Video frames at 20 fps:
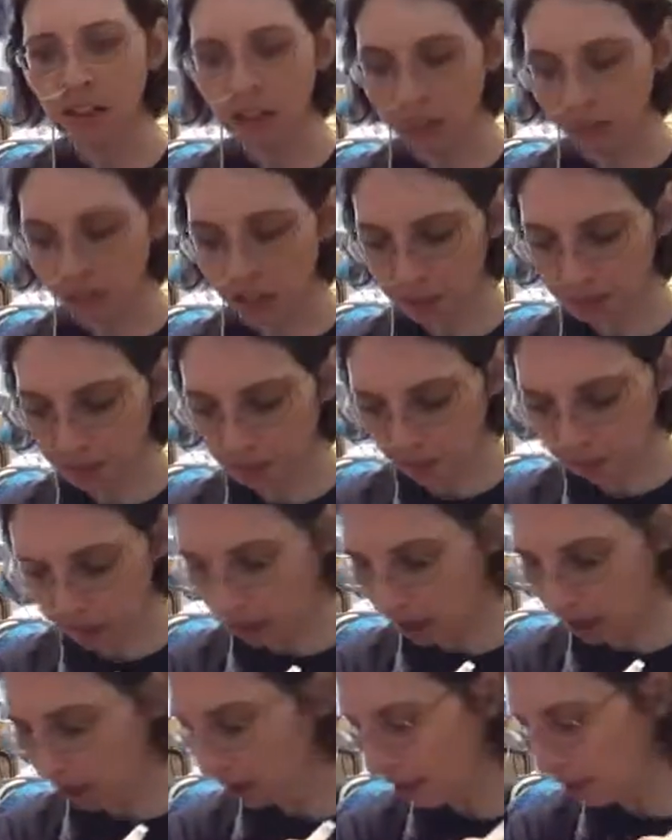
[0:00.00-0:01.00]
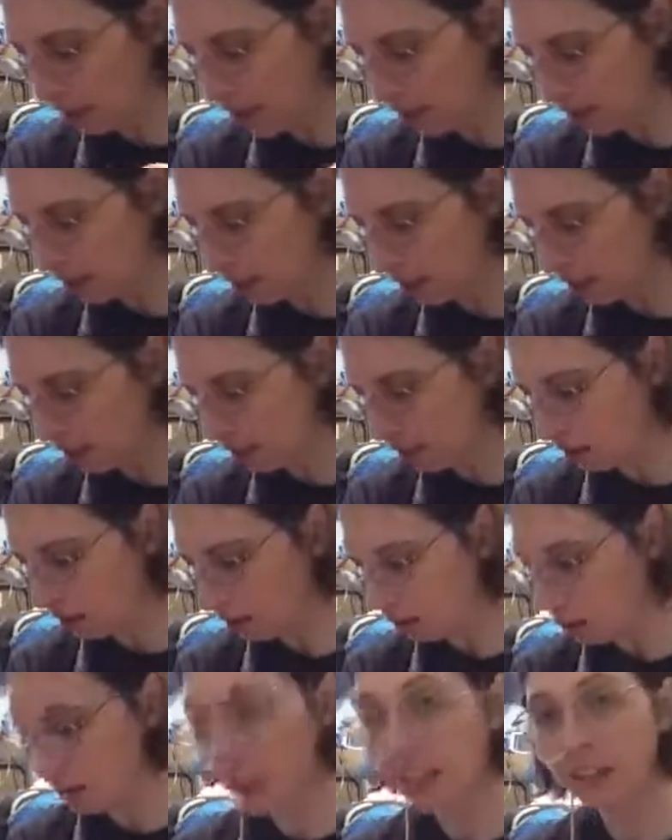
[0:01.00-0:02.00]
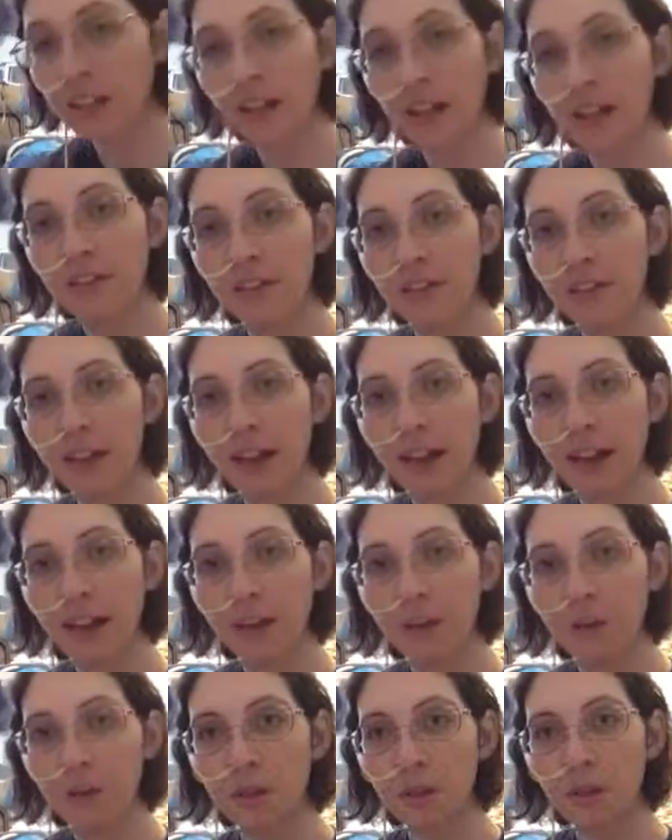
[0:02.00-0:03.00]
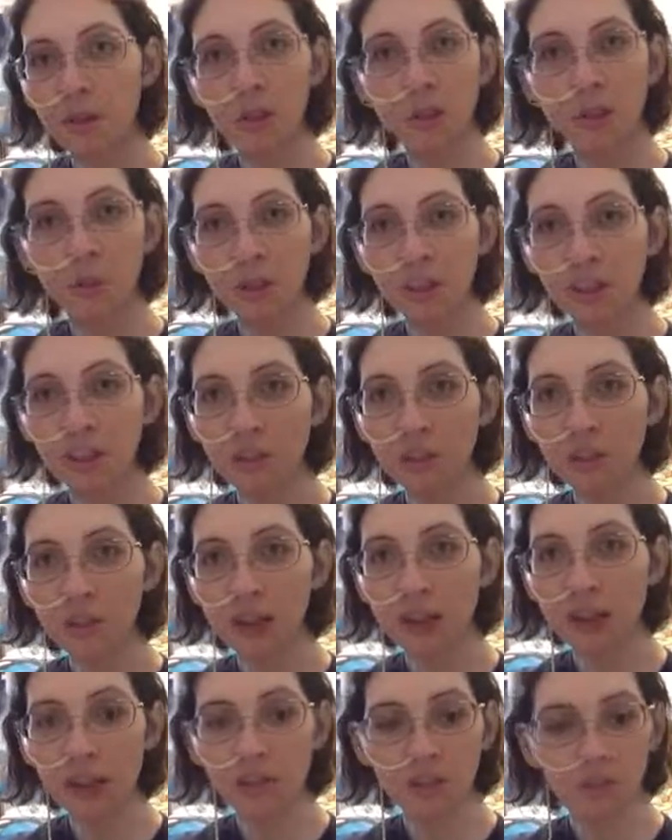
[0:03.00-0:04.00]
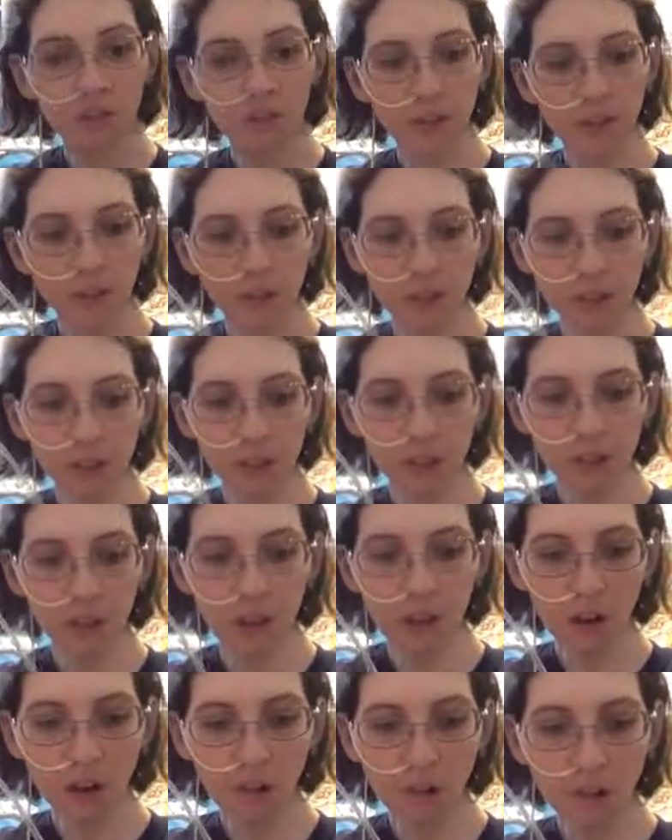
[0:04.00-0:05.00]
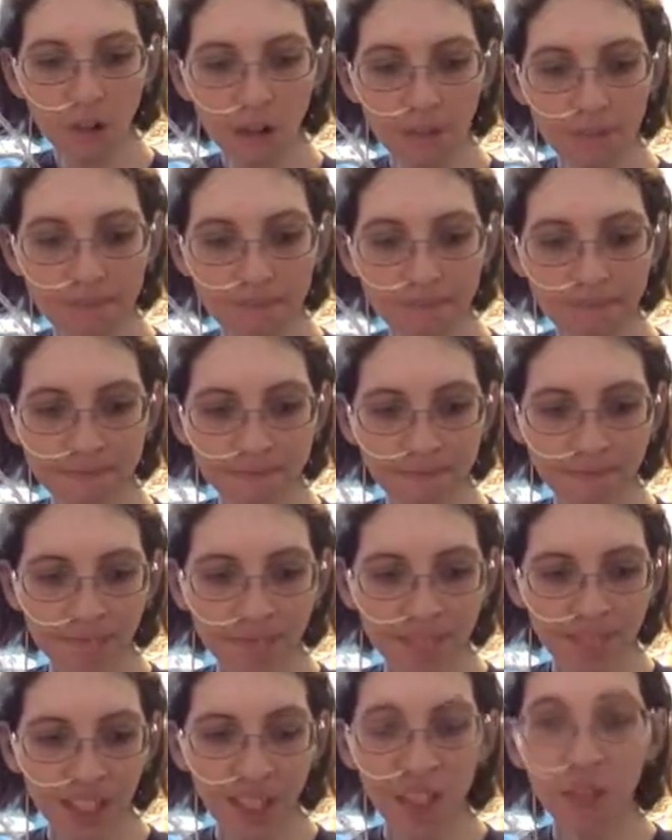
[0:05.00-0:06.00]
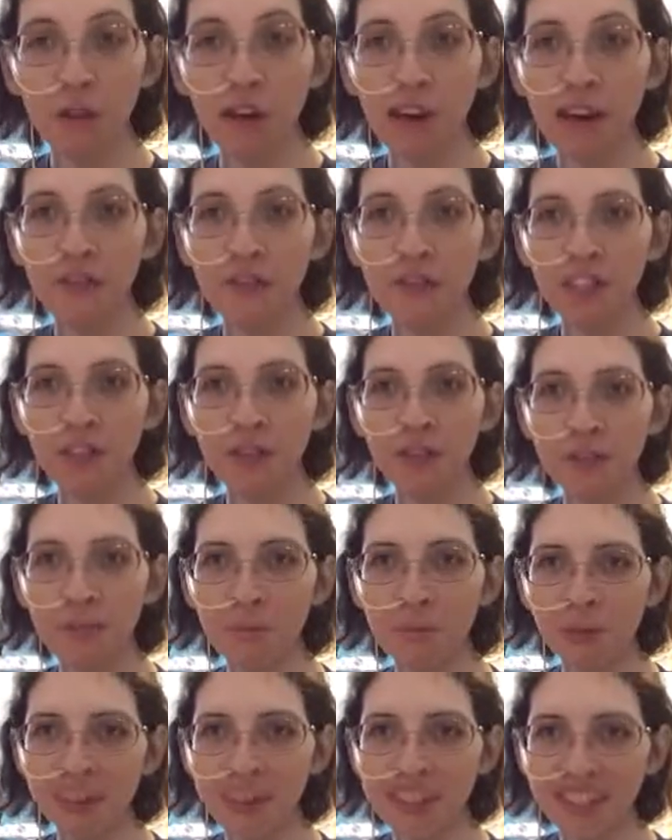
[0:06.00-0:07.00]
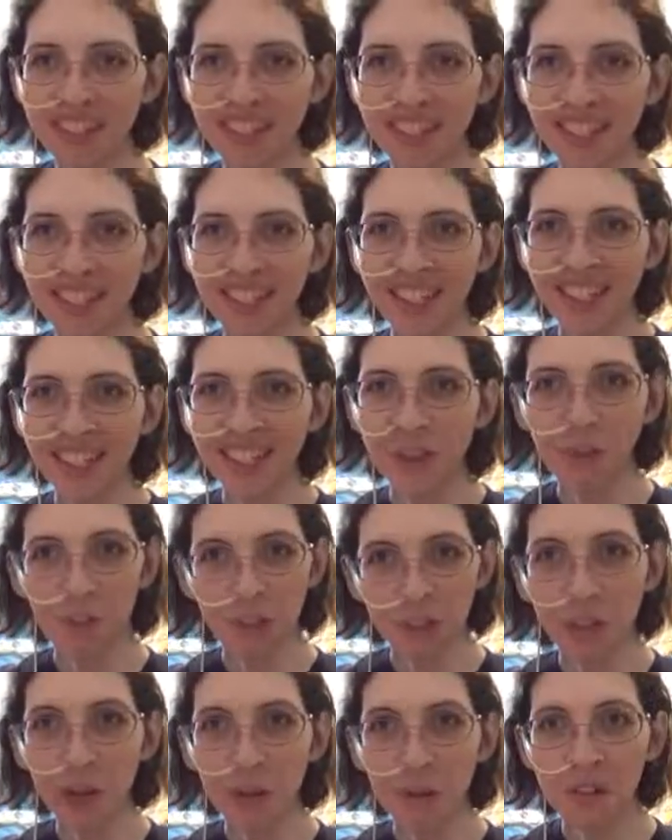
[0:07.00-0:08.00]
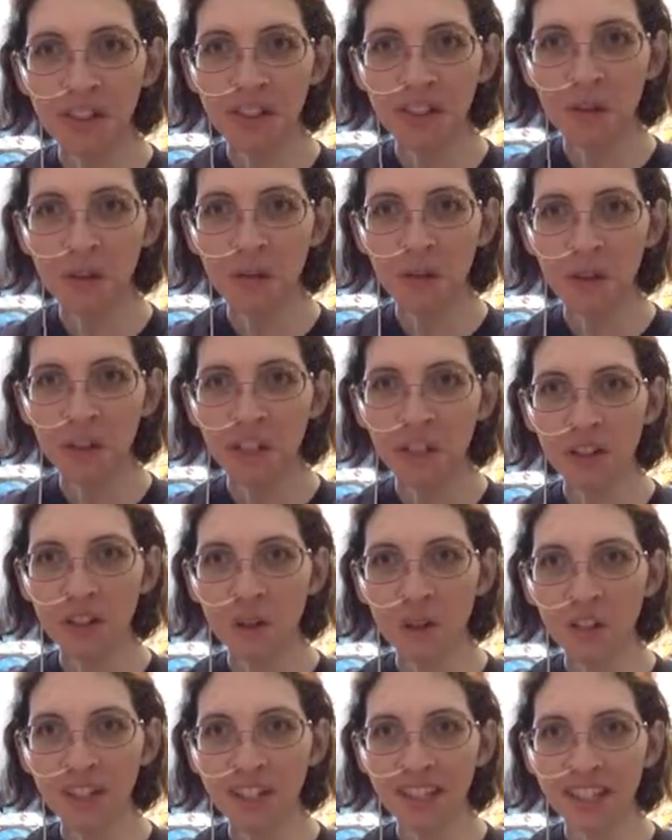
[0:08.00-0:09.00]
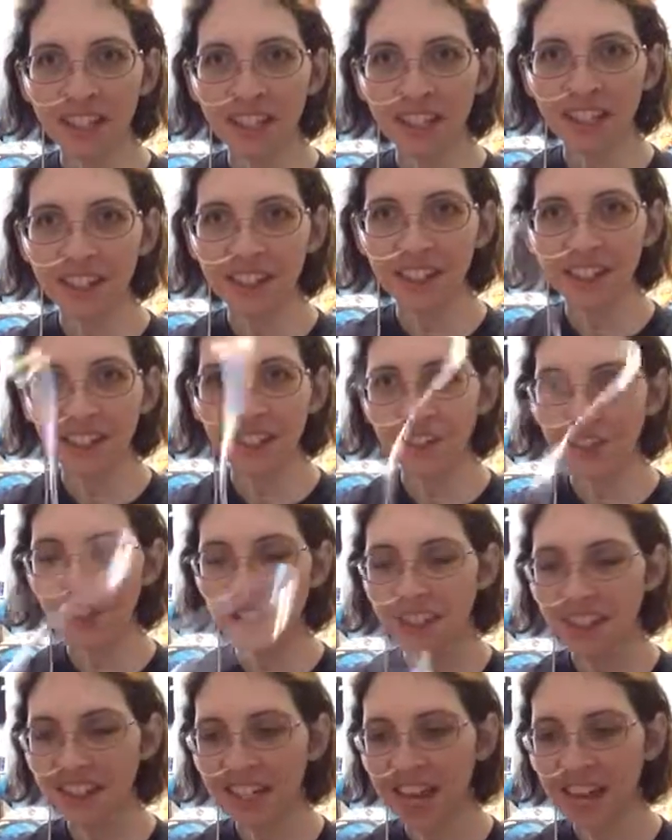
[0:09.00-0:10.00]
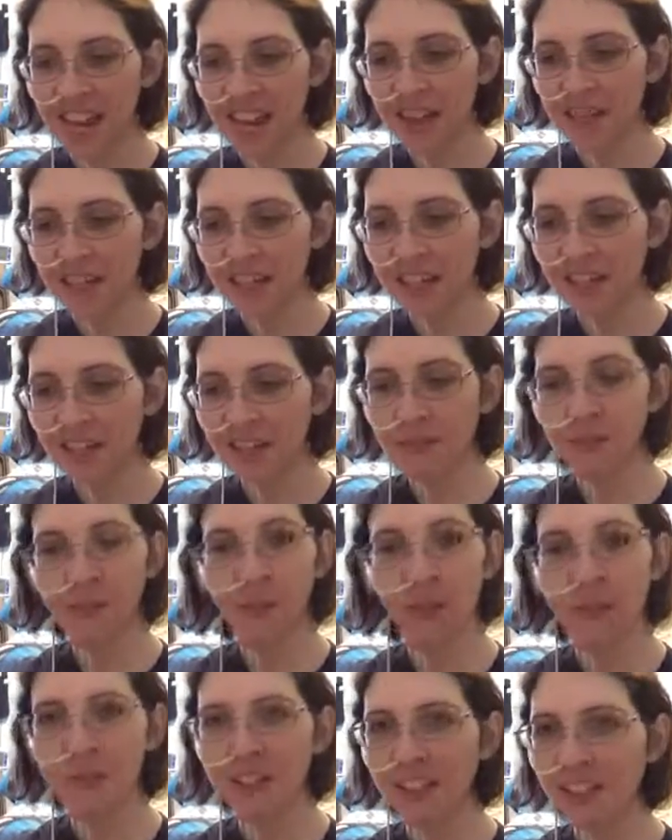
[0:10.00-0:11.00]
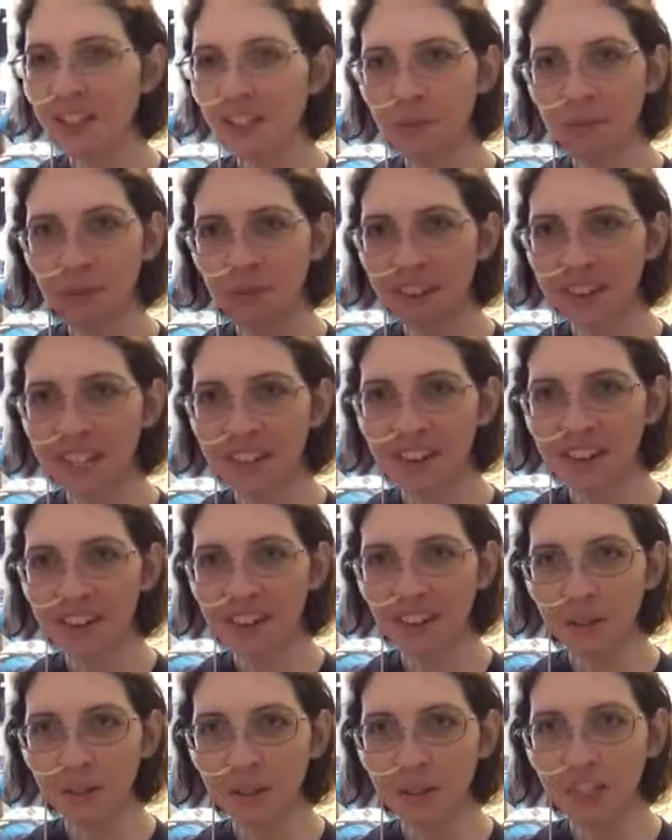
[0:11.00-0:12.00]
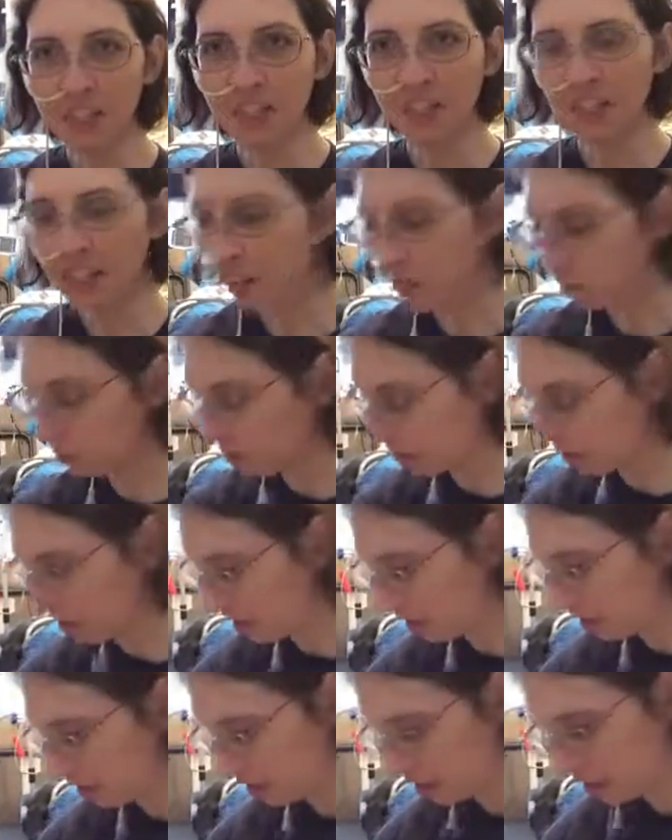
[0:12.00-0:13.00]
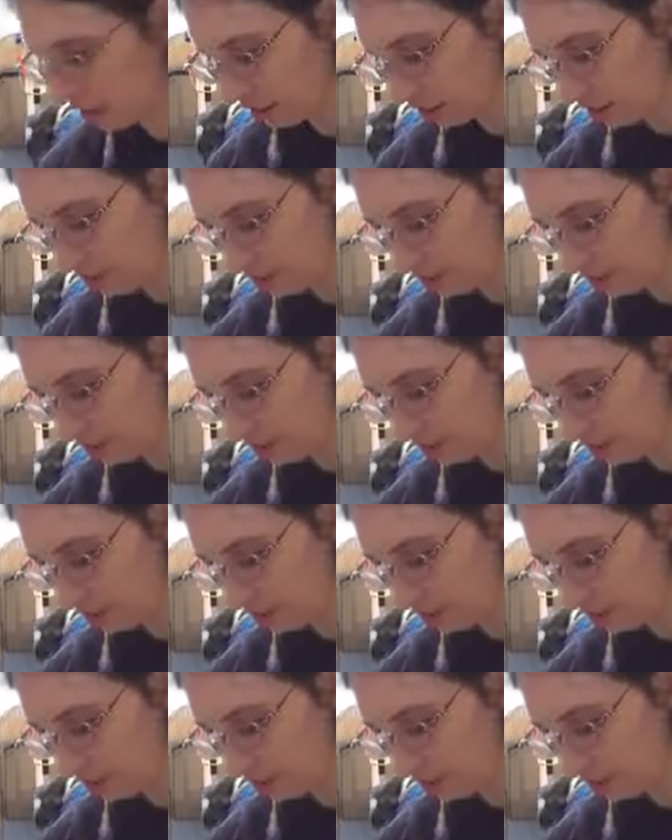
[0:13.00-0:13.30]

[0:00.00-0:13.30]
it's not like a regular IV bag where if you squeeze the bag, or if it was below a gravity drip point, lower than what you're holding it, you're not going to have any formula spilling out anywhere, so that's really nice.